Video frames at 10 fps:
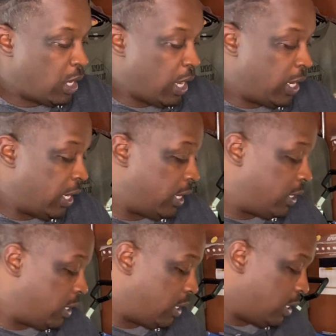And
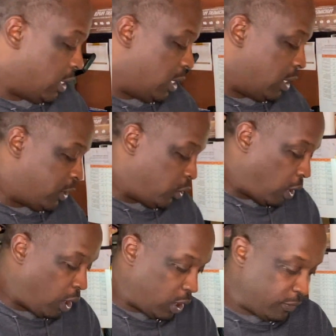to
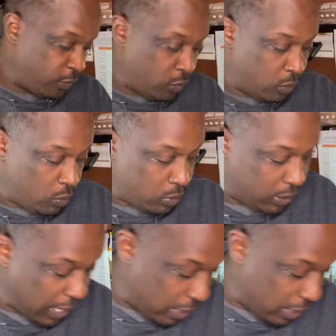all of you that